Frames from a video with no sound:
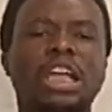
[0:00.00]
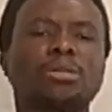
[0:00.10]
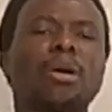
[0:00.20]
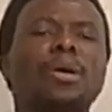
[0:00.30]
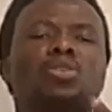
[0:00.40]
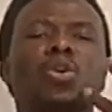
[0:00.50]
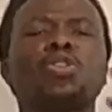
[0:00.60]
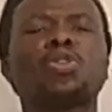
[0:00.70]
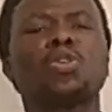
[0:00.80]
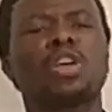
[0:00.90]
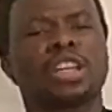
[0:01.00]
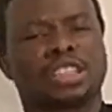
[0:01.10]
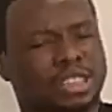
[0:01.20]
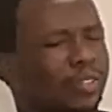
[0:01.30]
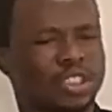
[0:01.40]
that moment when you
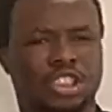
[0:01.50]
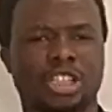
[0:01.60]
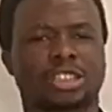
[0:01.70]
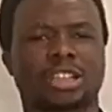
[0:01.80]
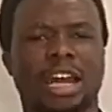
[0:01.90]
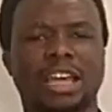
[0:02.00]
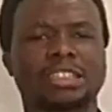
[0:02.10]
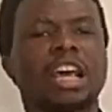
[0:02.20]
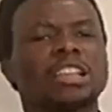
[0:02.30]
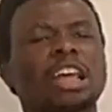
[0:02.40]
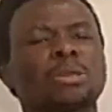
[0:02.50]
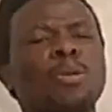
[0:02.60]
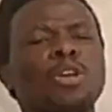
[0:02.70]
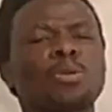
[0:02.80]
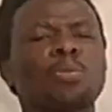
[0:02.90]
received Jesus Christ, that